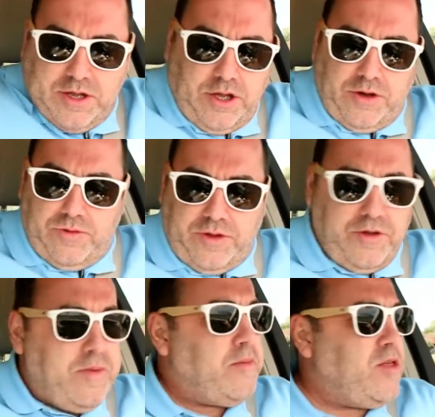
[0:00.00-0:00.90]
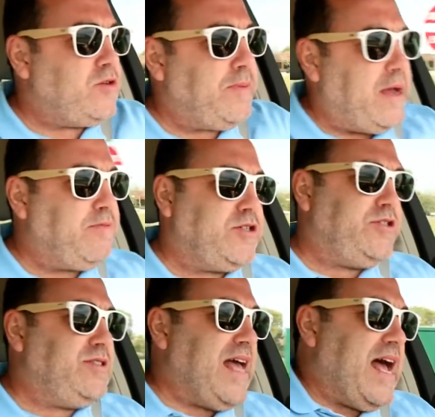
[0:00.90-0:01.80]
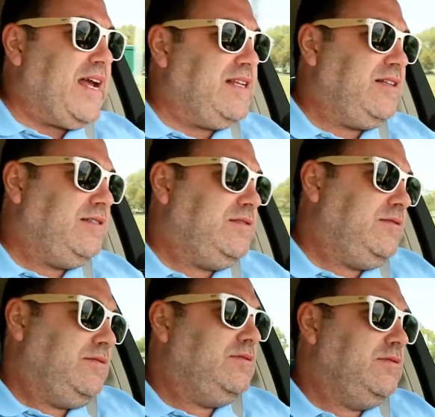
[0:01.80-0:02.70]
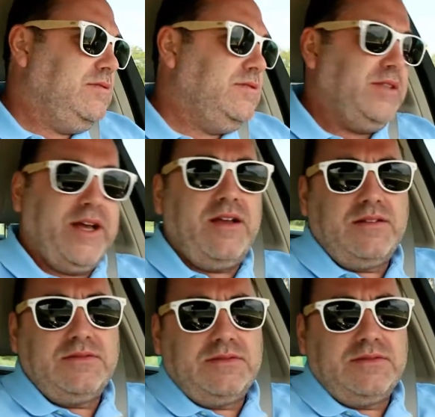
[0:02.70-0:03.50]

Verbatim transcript: you, you remember those papers you signed? Yeah.